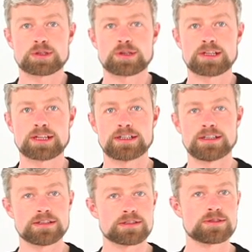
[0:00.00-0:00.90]
crack at
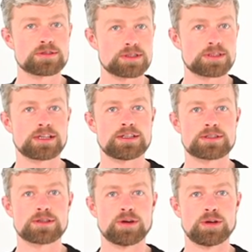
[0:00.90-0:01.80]
it. As long as you take your
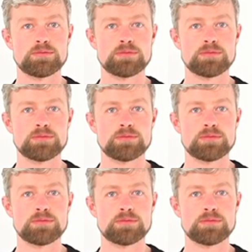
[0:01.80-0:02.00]
time,